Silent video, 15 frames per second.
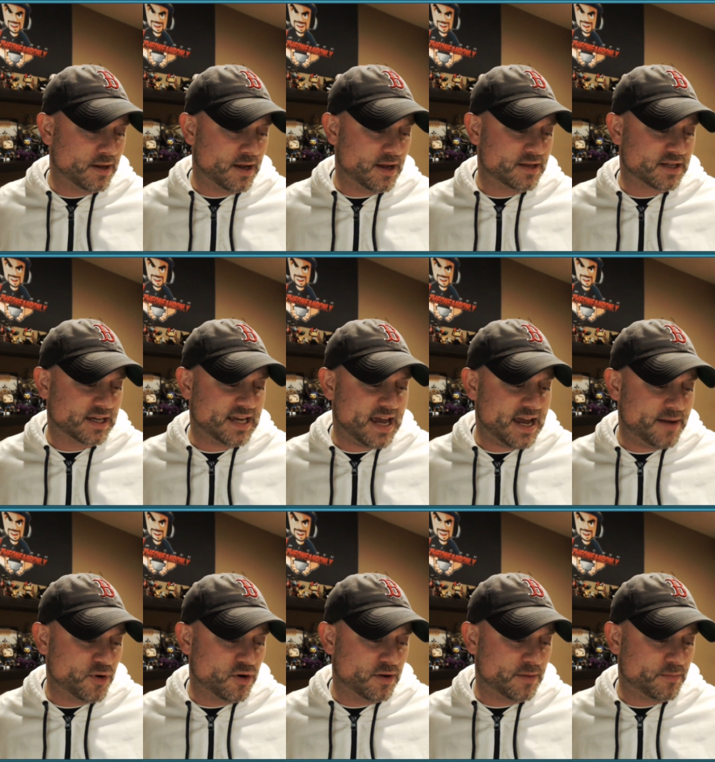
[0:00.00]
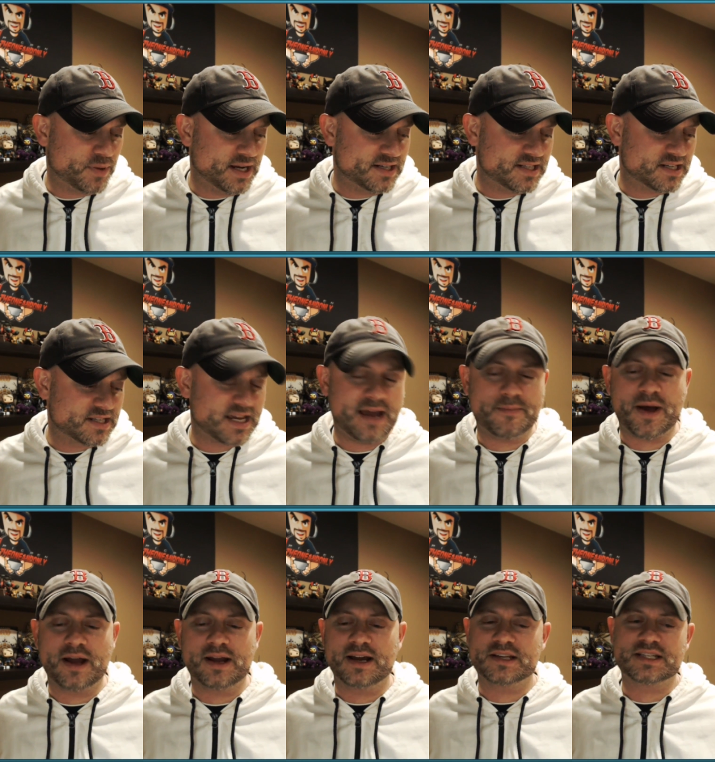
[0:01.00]
as a gamer that plays this game,
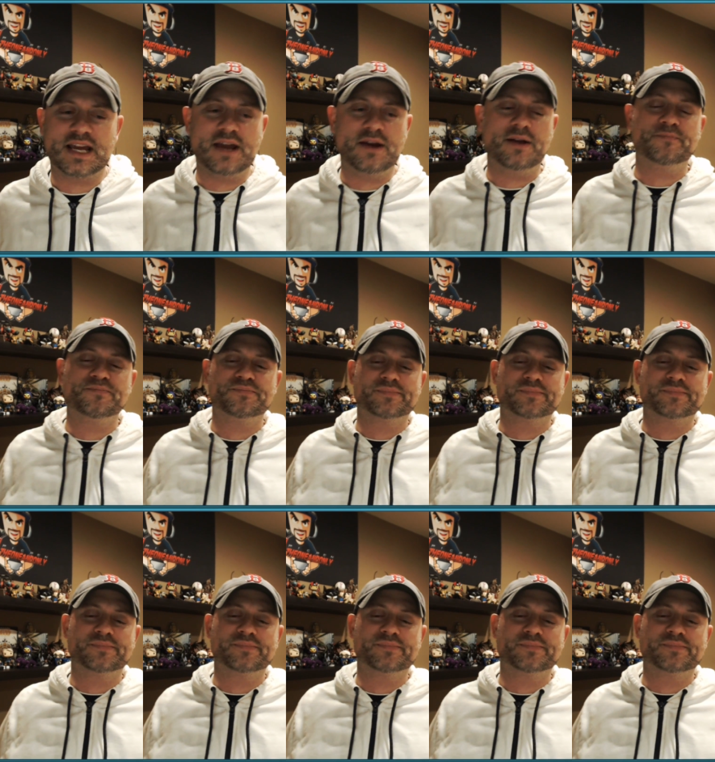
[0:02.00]
I gotta say,